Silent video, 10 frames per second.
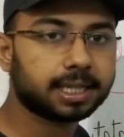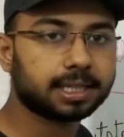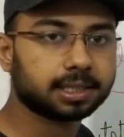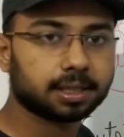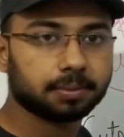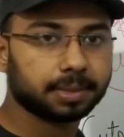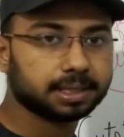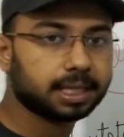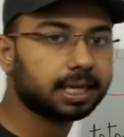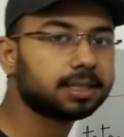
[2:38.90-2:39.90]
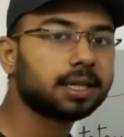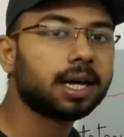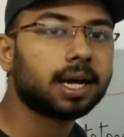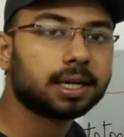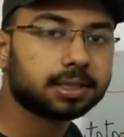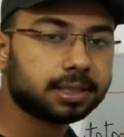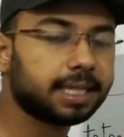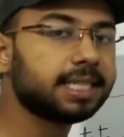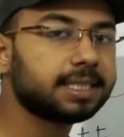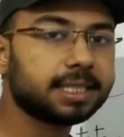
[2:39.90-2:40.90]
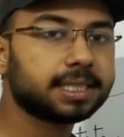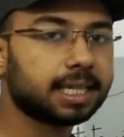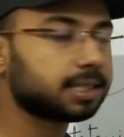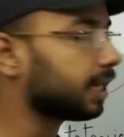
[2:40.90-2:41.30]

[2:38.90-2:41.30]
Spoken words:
cells, means that TC cell,